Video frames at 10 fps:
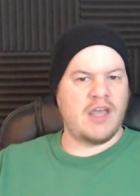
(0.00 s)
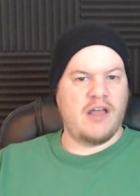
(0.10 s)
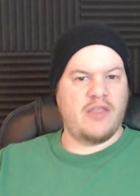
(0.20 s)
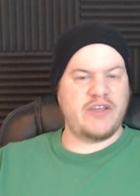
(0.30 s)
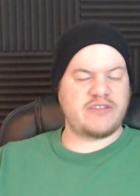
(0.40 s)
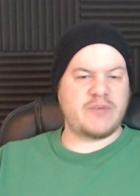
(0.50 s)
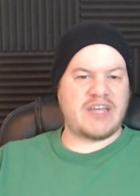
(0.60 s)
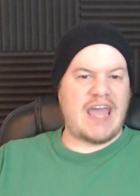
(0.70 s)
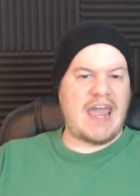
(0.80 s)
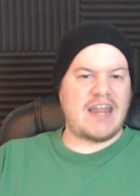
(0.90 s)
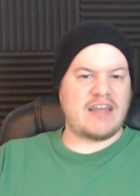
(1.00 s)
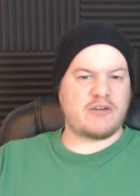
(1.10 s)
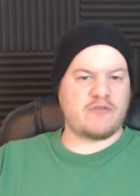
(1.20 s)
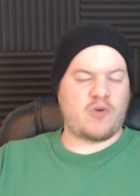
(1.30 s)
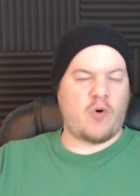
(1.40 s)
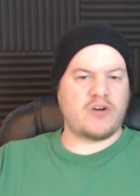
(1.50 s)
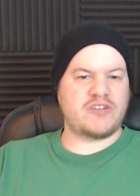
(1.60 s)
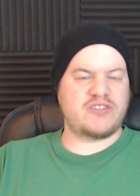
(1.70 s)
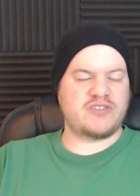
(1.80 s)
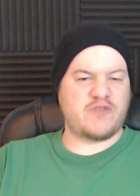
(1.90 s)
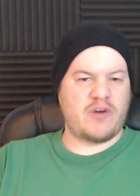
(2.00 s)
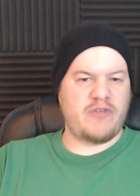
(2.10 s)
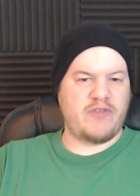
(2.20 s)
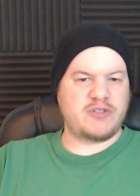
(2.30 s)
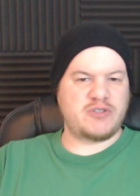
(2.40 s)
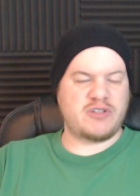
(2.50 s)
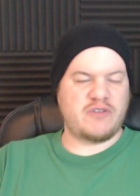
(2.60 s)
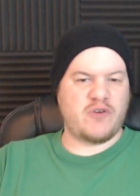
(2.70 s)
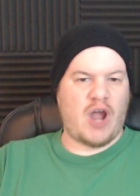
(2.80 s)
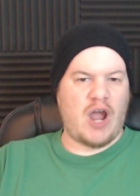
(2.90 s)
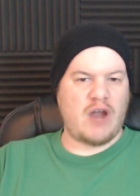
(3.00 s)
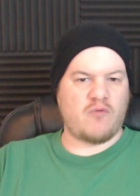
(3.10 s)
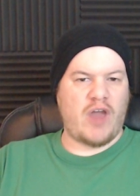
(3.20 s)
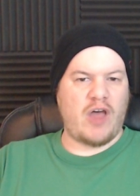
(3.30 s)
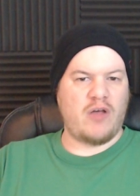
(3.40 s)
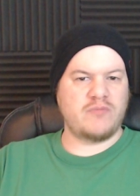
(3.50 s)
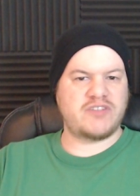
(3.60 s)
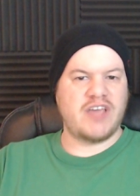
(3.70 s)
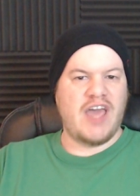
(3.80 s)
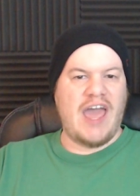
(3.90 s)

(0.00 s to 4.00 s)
This mechanic, of course, is from Adventures in the Forgotten Realms,